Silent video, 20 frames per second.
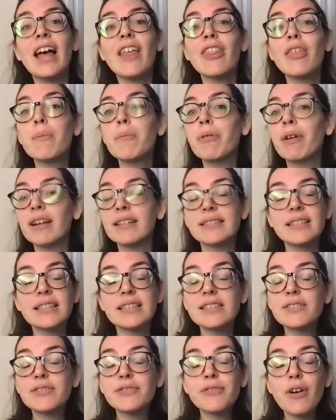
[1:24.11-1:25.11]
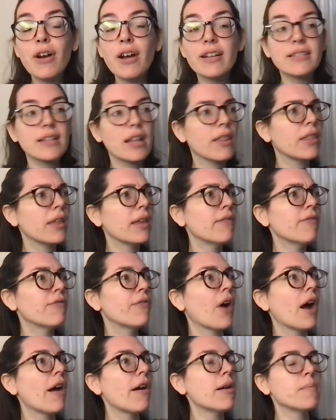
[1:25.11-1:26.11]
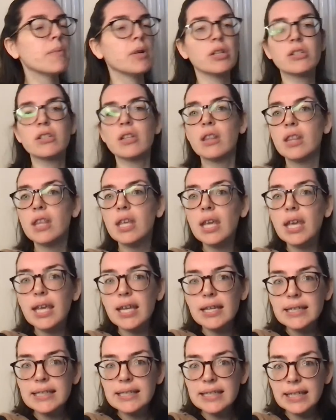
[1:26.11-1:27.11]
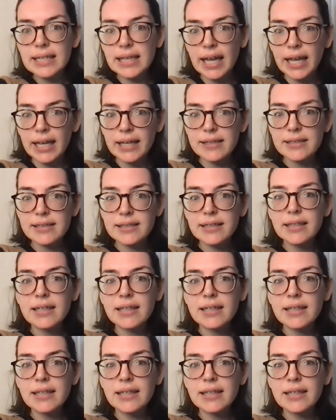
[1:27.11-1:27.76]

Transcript: the President of France, the environment, the internet.